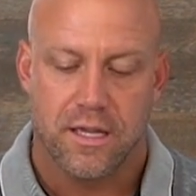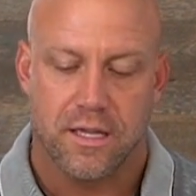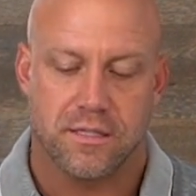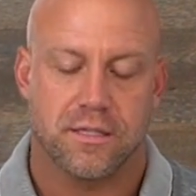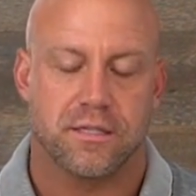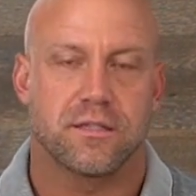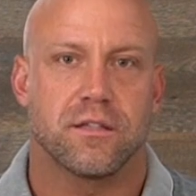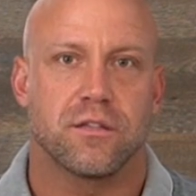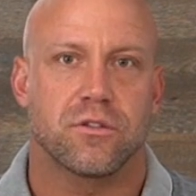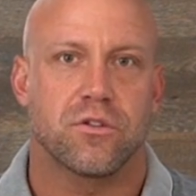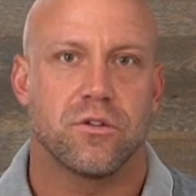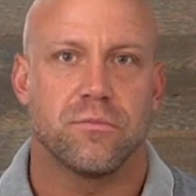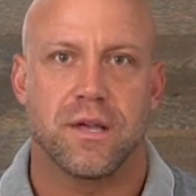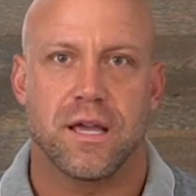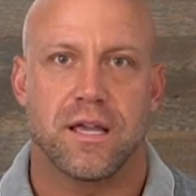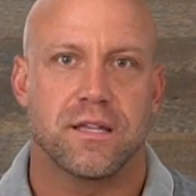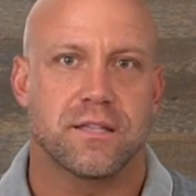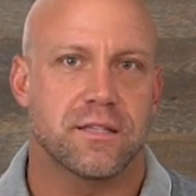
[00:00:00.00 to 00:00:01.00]
It's a silicone
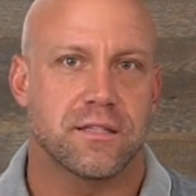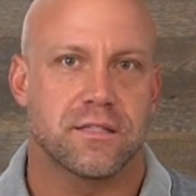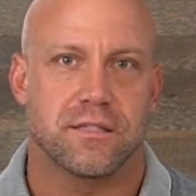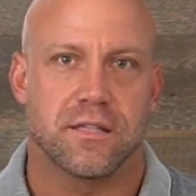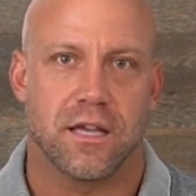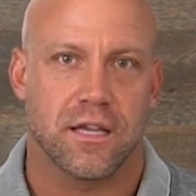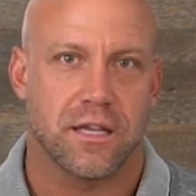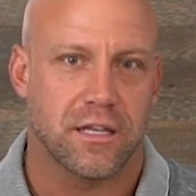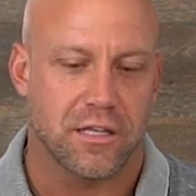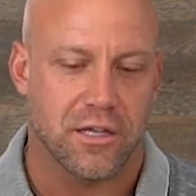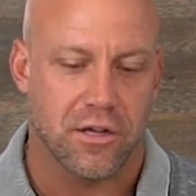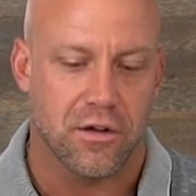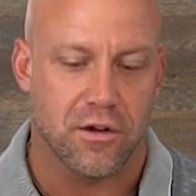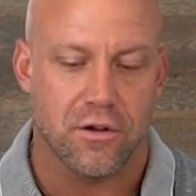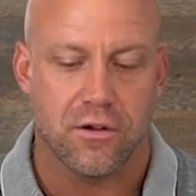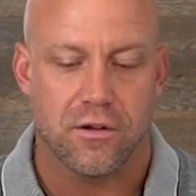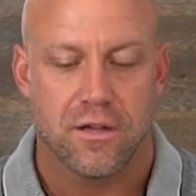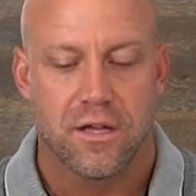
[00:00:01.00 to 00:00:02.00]
base. It's not going to get
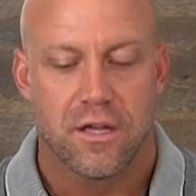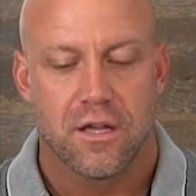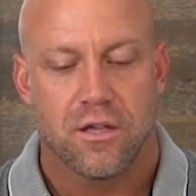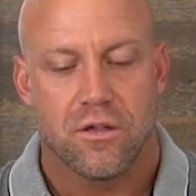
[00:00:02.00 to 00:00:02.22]
hurt.